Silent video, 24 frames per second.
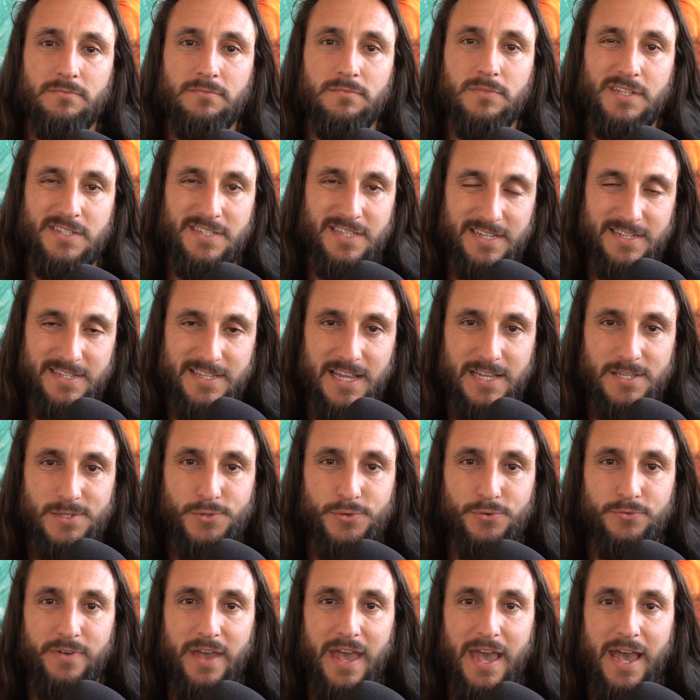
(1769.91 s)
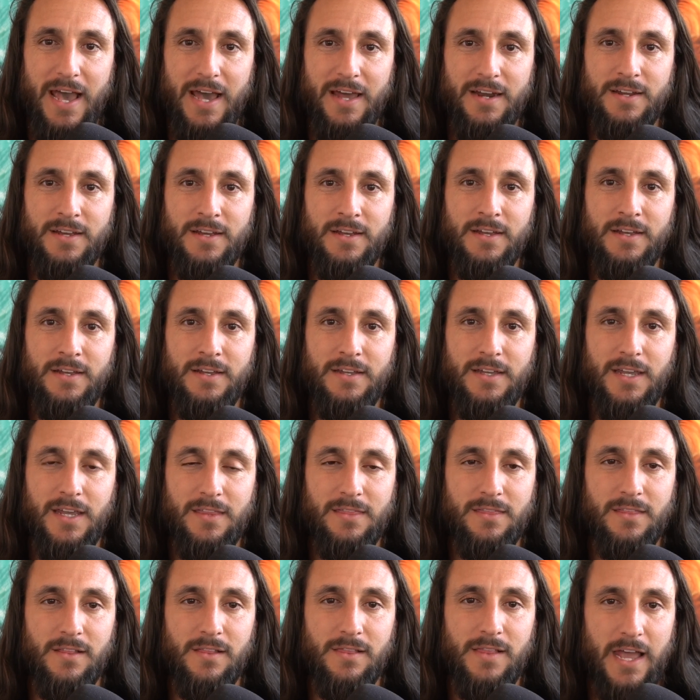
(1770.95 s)
the success you've had
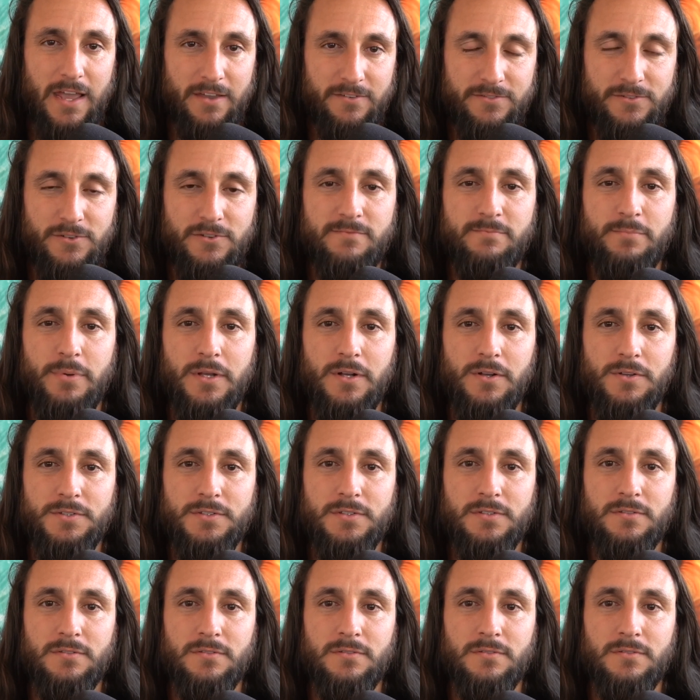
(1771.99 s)
and the life you've built